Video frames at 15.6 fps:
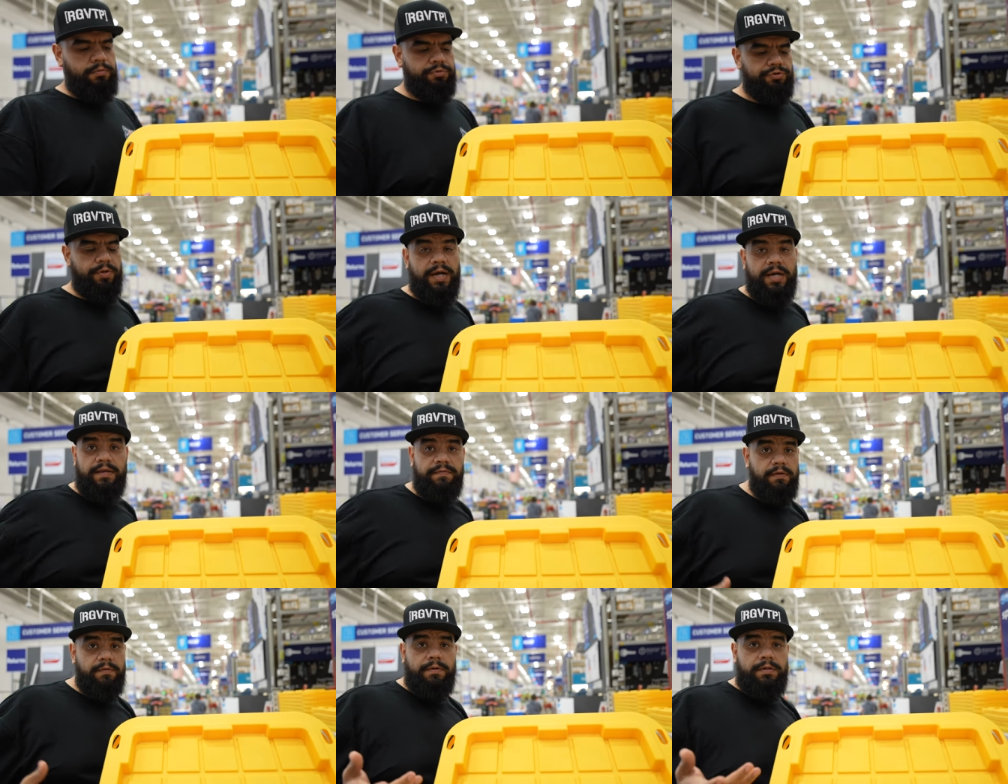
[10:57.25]
dry,
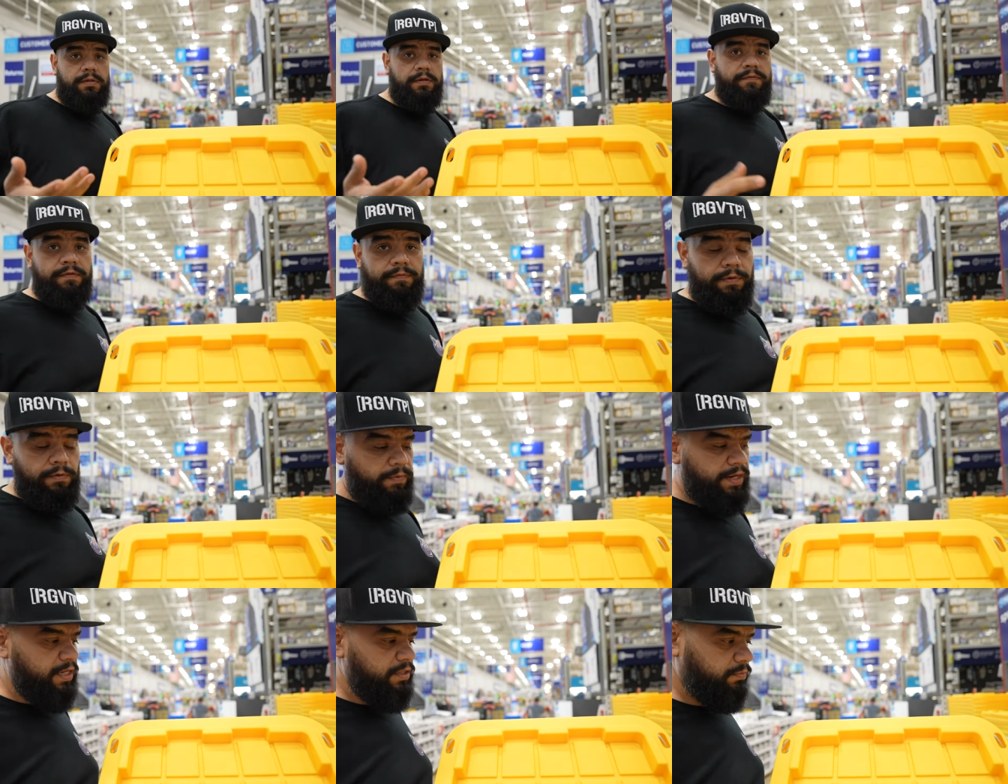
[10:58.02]
even if it
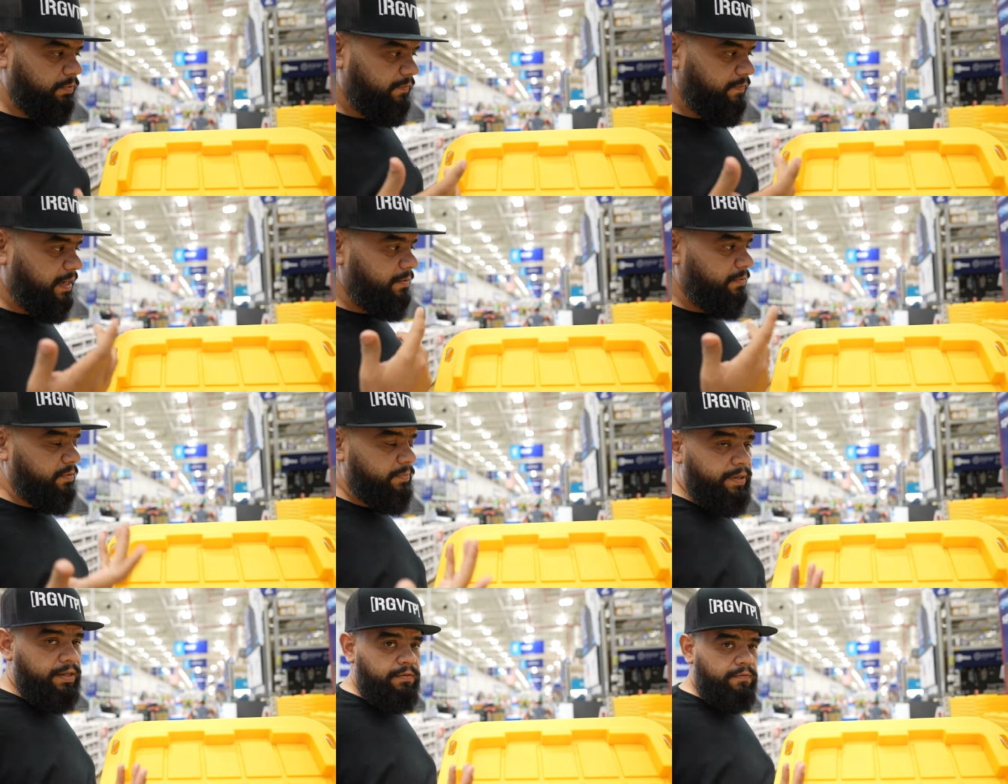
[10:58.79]
rains. We've had it on the
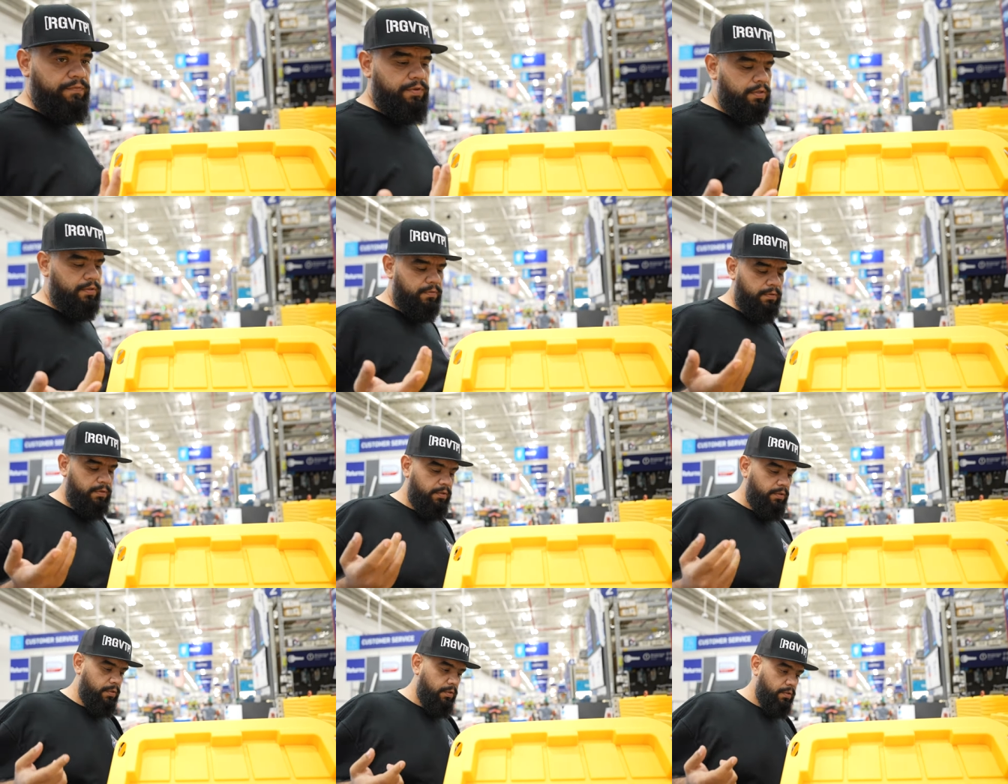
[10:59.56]
back of the vehicle.
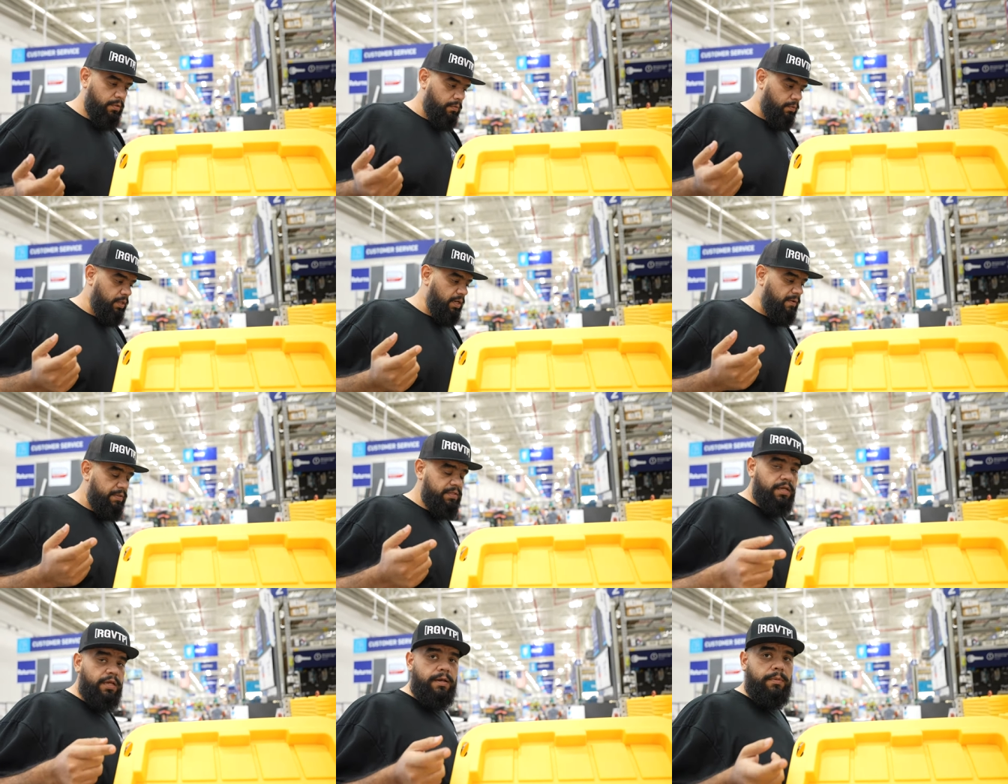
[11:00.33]
Una de las
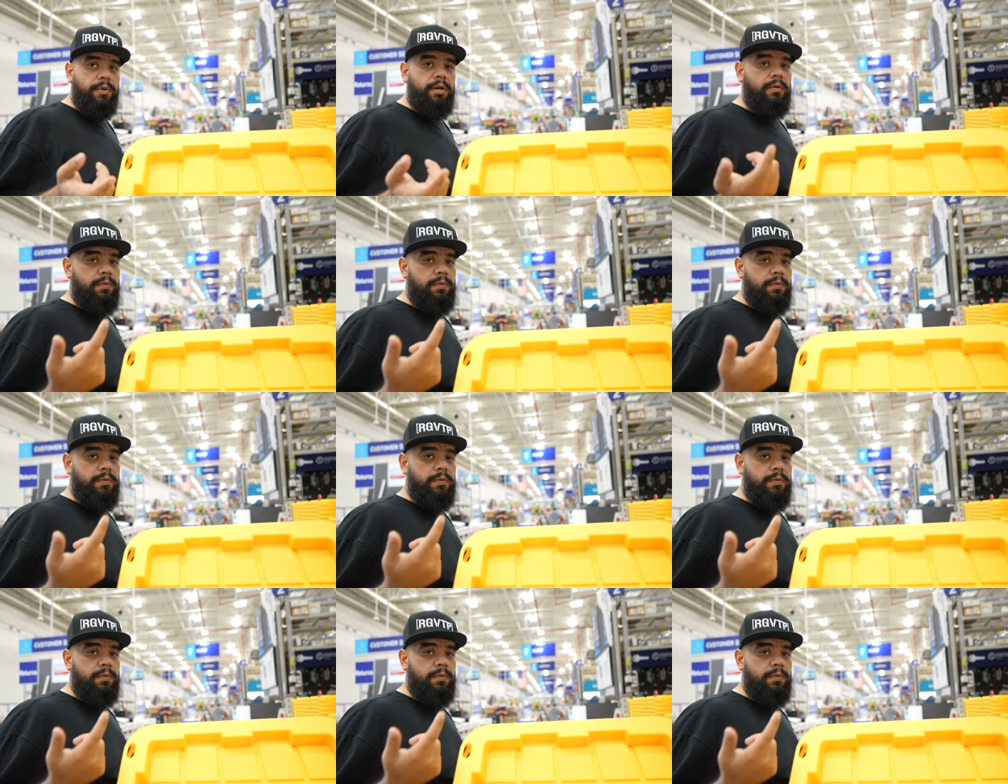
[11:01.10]
veces que llegamos a